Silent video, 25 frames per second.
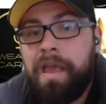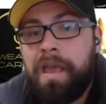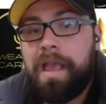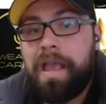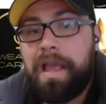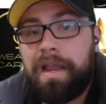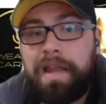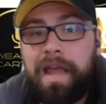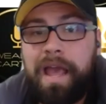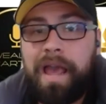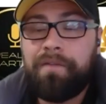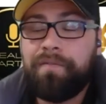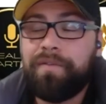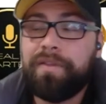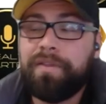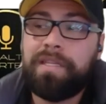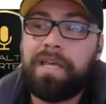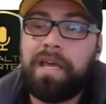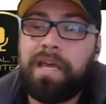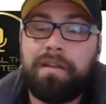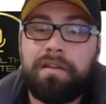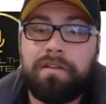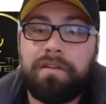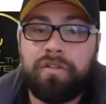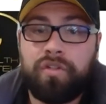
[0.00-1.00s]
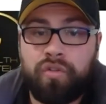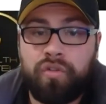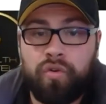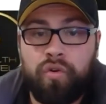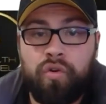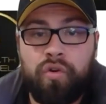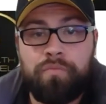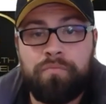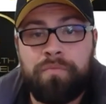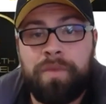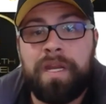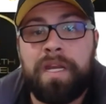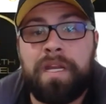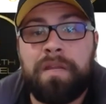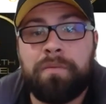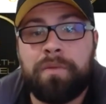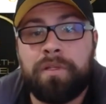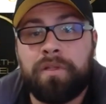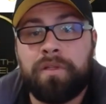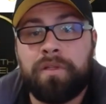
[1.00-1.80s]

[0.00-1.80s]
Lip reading: and having that short, medium, and